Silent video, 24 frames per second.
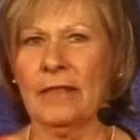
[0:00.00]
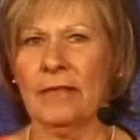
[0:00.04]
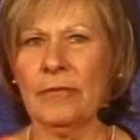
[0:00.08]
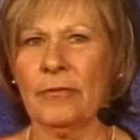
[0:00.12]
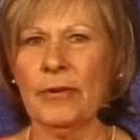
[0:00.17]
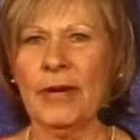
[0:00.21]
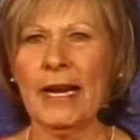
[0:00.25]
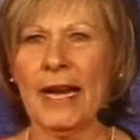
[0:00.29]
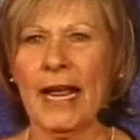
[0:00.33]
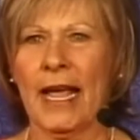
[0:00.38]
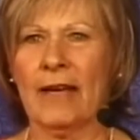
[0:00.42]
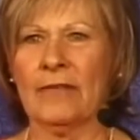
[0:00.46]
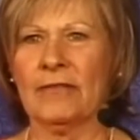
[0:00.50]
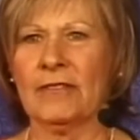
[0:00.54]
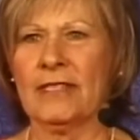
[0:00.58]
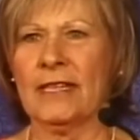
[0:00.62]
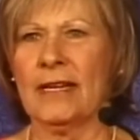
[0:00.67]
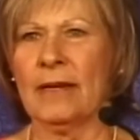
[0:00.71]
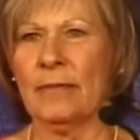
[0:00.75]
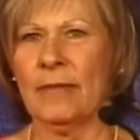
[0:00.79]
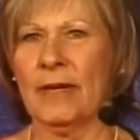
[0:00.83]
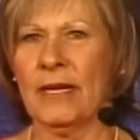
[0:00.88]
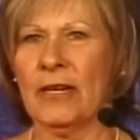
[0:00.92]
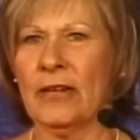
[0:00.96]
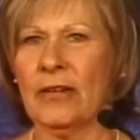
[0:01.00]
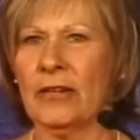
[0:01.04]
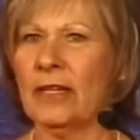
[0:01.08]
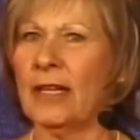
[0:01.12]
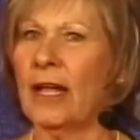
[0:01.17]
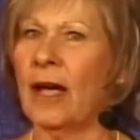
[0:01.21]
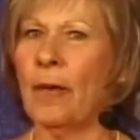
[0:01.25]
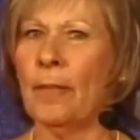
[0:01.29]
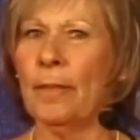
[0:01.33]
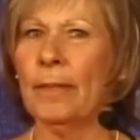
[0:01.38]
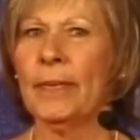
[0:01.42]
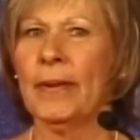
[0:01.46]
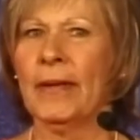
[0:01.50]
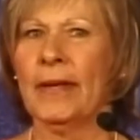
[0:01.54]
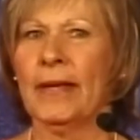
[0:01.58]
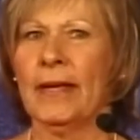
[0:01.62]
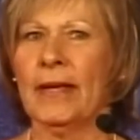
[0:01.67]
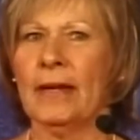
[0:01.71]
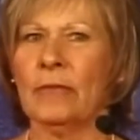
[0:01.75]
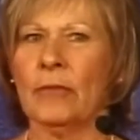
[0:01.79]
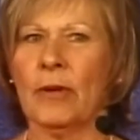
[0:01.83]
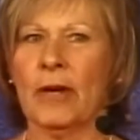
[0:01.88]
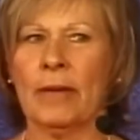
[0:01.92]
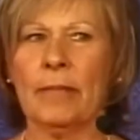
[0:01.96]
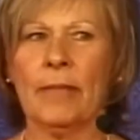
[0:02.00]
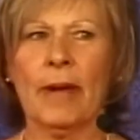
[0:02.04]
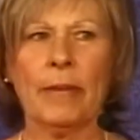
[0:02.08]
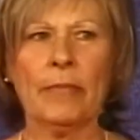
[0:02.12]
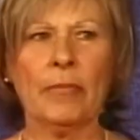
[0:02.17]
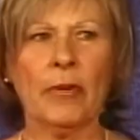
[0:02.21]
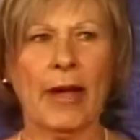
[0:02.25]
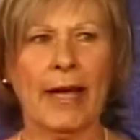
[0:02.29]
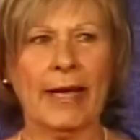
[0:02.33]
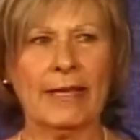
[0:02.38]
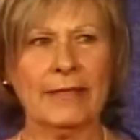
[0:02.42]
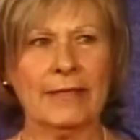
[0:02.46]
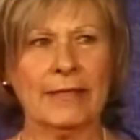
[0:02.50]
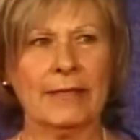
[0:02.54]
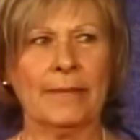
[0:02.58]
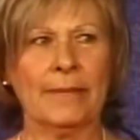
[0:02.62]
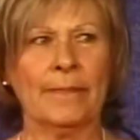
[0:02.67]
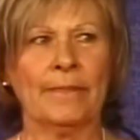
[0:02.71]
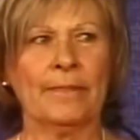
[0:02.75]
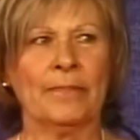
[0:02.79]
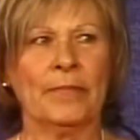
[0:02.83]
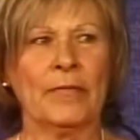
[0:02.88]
3.5 centimeter lump in one of my breasts,